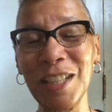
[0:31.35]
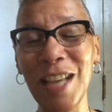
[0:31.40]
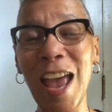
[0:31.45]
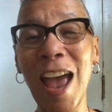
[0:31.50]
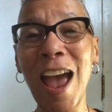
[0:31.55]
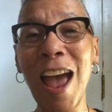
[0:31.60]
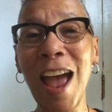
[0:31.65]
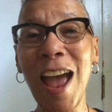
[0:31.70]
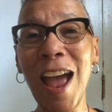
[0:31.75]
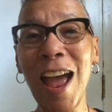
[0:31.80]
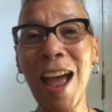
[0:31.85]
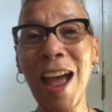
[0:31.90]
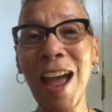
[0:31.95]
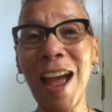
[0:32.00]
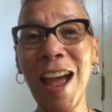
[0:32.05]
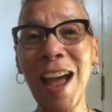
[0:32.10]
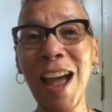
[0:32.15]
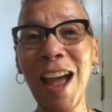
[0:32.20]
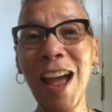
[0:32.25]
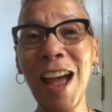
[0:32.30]

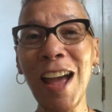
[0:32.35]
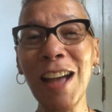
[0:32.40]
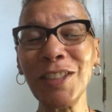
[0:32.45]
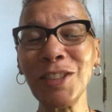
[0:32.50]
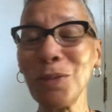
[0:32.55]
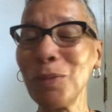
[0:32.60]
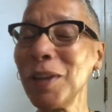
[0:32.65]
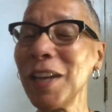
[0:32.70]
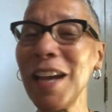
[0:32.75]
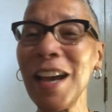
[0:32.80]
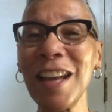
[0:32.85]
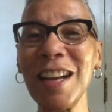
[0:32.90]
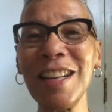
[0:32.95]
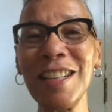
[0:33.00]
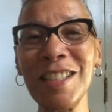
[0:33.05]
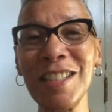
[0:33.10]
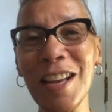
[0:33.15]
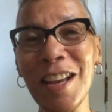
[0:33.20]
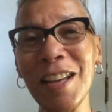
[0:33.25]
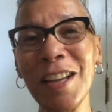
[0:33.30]
Yes, we got a
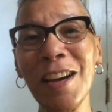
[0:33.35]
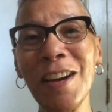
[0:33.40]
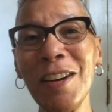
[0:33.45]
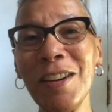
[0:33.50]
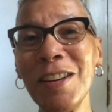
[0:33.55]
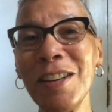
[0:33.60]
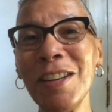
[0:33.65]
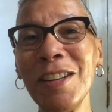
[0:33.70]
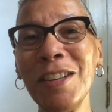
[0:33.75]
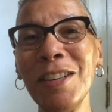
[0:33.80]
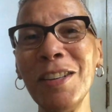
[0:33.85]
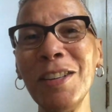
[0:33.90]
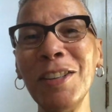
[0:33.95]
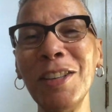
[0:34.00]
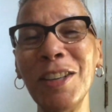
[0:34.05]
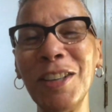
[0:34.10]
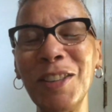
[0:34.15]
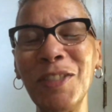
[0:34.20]
jingle